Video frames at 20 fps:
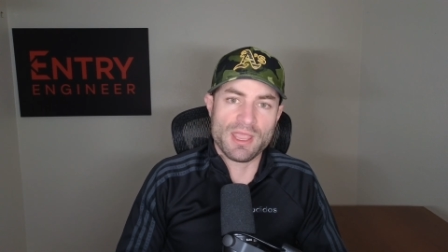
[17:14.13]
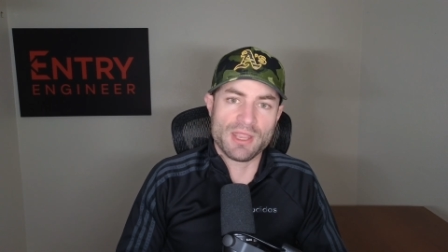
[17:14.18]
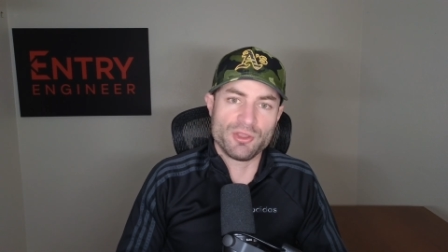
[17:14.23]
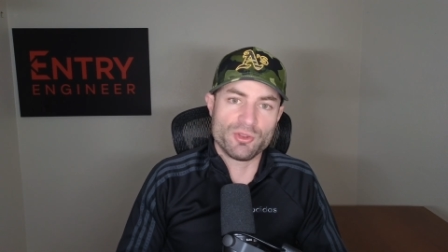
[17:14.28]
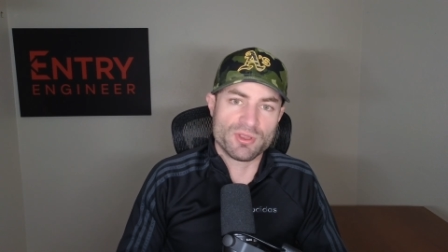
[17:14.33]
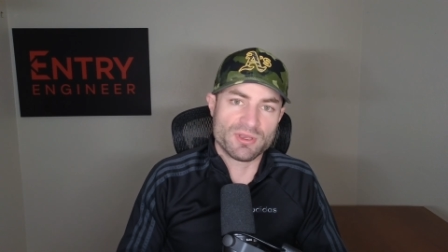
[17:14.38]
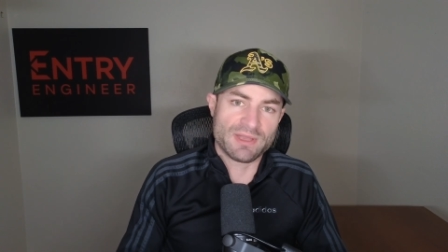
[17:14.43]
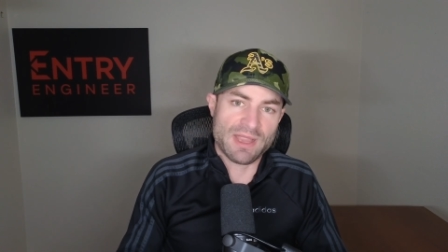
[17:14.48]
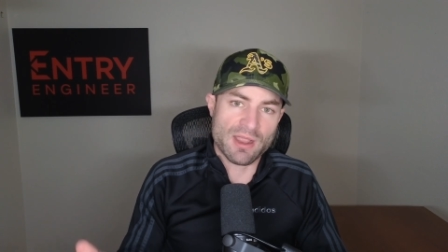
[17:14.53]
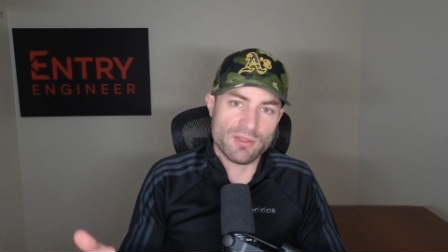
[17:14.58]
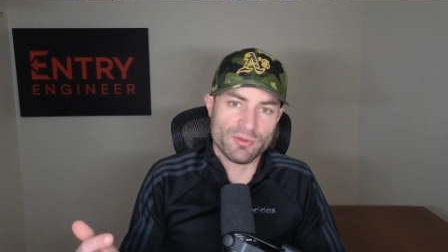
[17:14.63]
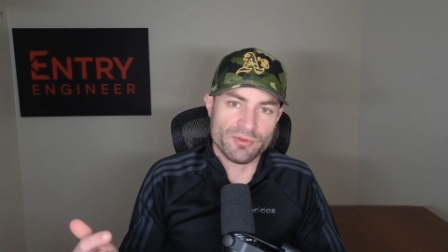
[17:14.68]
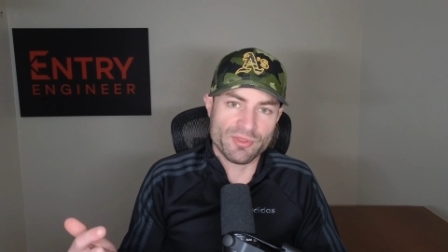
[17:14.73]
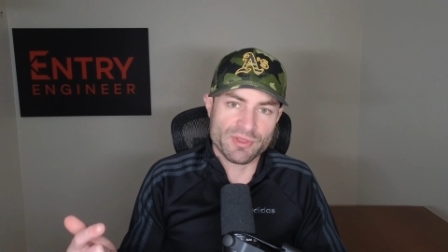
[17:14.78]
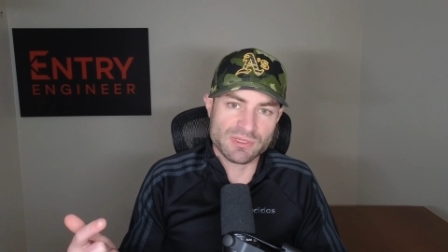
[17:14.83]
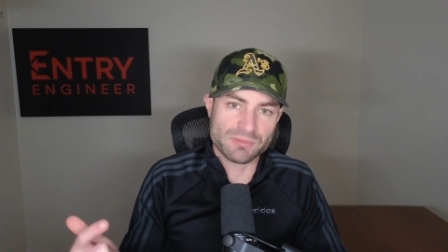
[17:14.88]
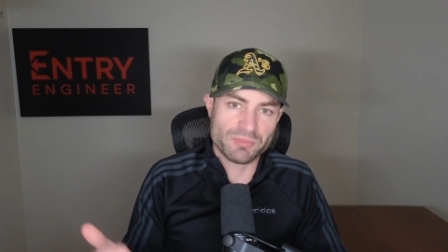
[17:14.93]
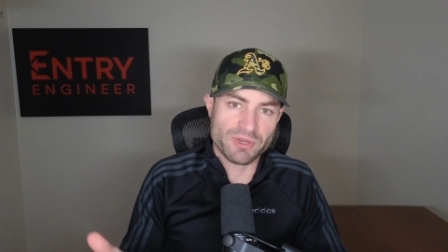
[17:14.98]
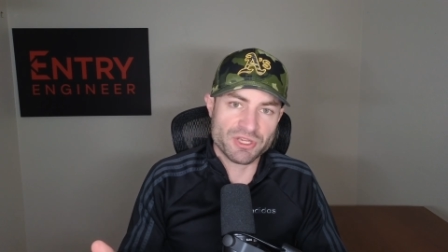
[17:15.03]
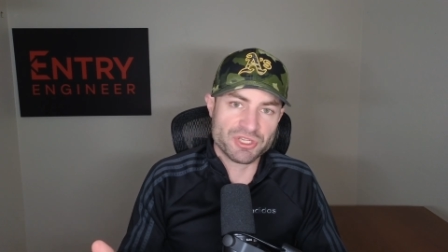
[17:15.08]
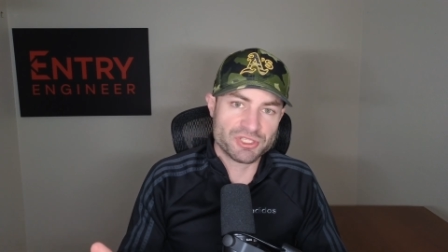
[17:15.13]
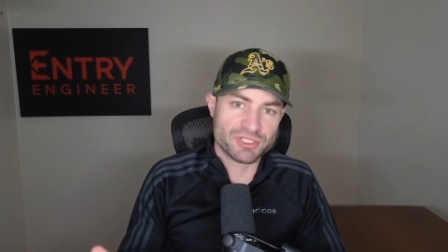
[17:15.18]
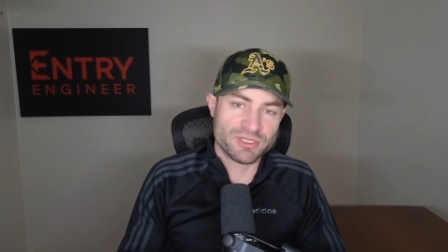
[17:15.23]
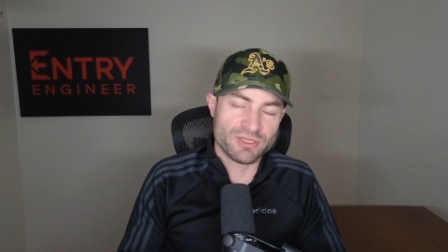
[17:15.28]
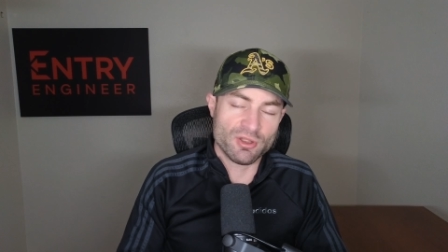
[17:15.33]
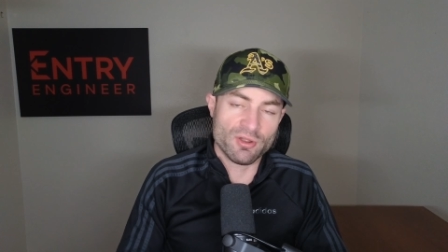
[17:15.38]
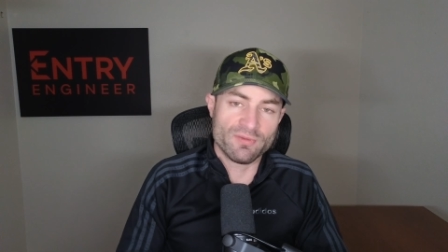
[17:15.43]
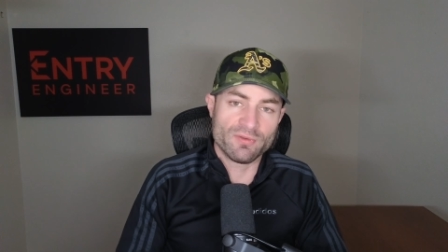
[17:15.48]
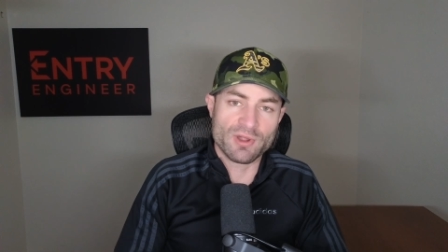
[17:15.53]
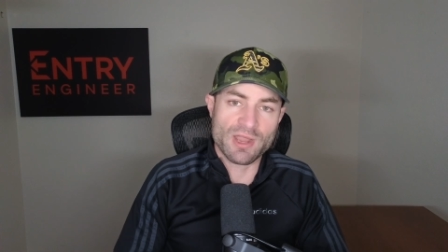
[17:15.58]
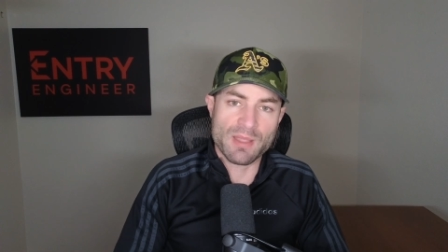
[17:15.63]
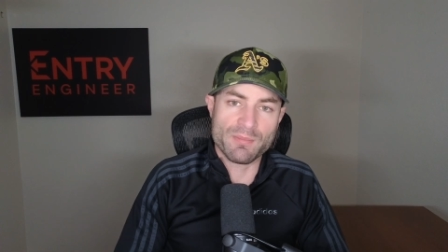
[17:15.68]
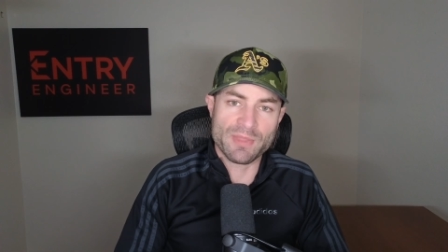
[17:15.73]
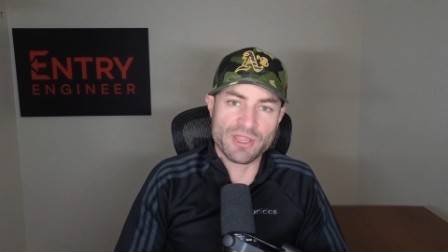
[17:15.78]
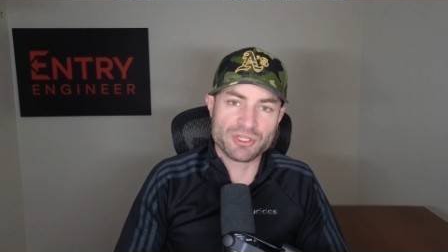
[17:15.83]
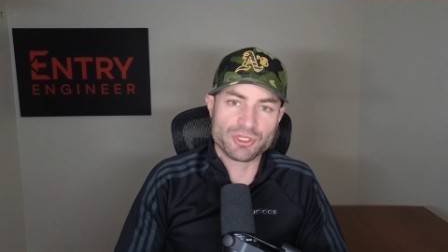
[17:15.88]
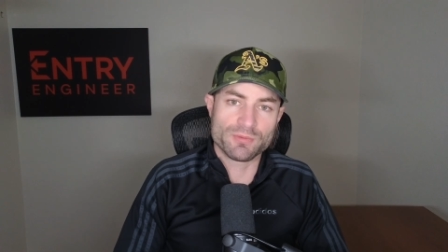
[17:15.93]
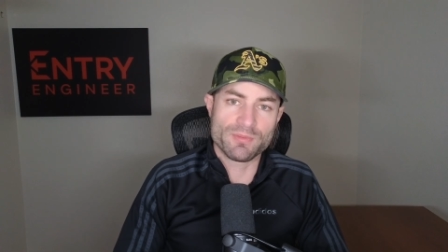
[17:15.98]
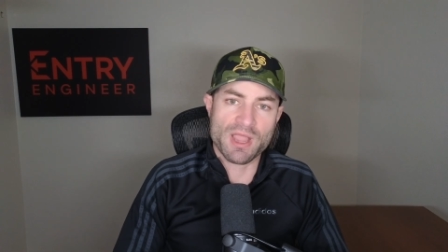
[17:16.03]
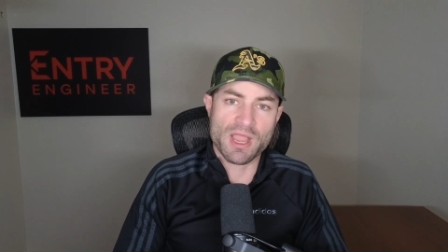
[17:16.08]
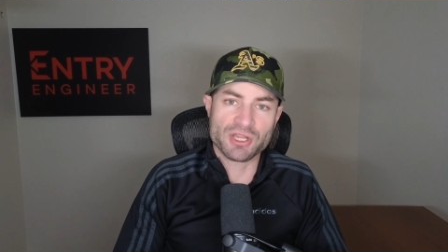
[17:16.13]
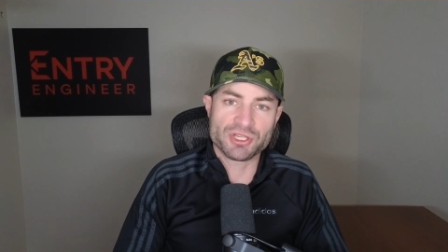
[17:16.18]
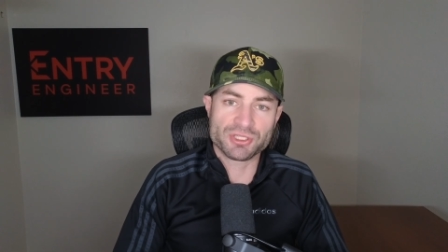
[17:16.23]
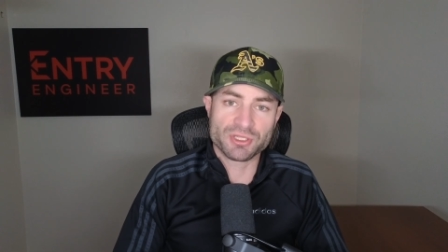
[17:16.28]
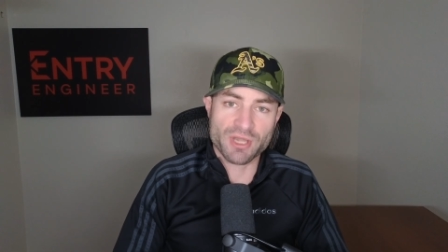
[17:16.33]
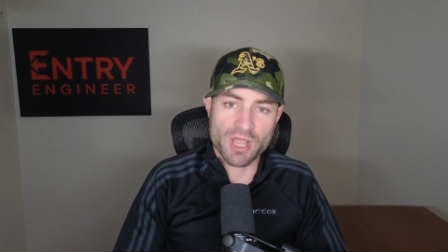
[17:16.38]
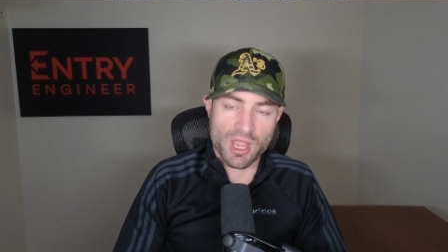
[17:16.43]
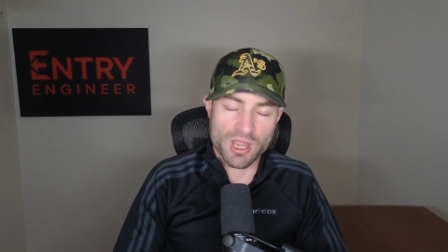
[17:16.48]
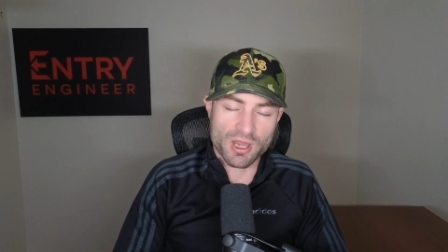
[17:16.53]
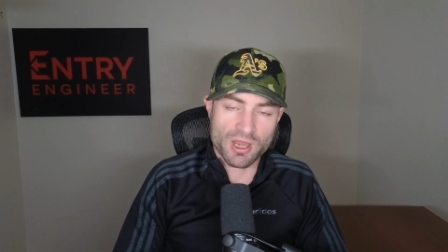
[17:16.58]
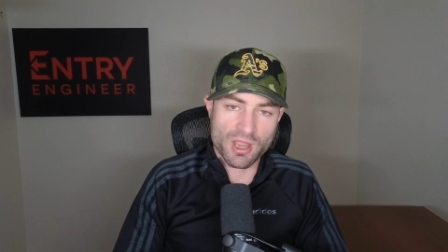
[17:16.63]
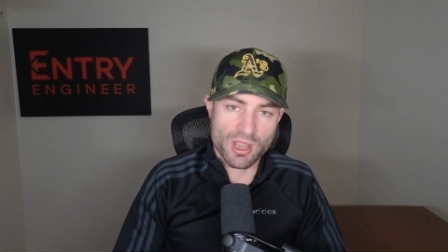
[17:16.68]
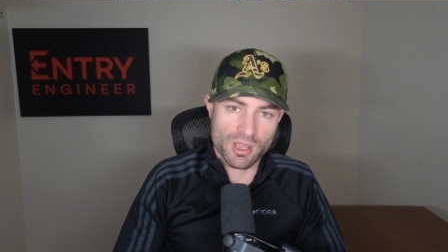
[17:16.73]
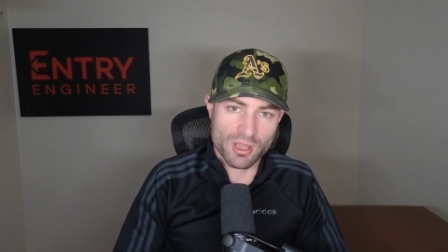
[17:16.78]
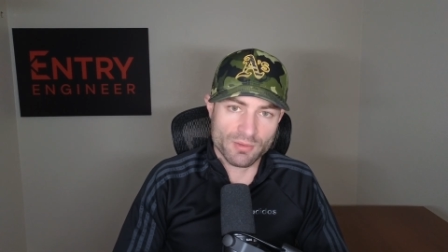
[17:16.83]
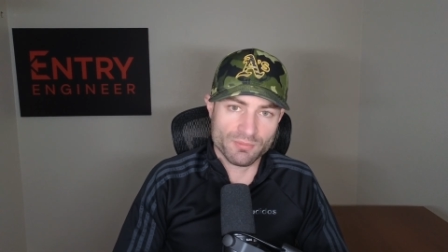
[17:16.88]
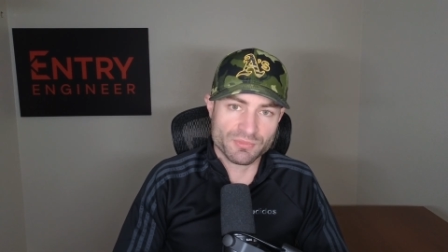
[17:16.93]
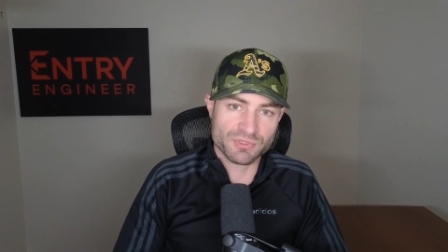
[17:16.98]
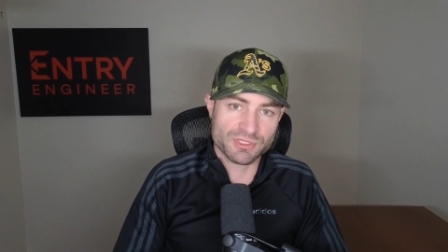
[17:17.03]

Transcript: and you could download the spreadsheet over at majormash.com.